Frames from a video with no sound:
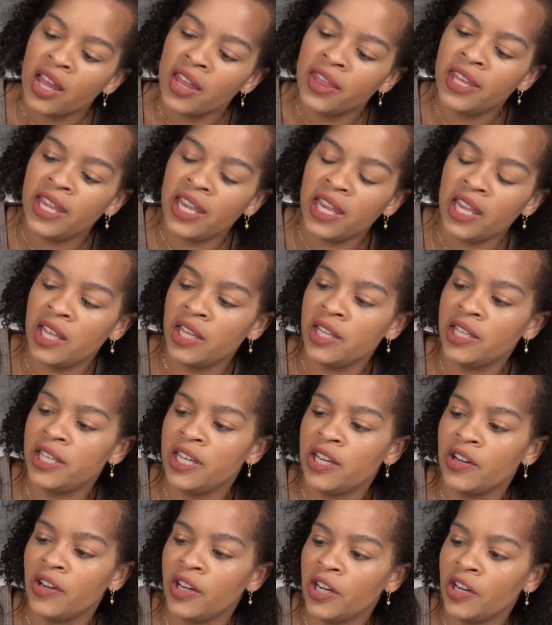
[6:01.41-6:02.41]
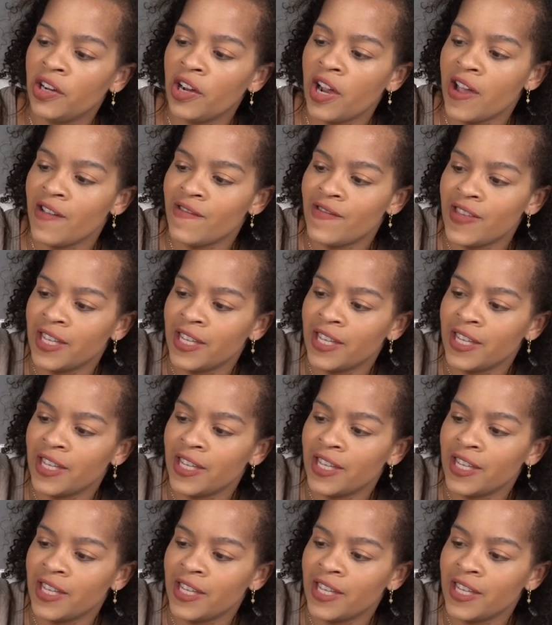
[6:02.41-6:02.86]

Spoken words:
The interior of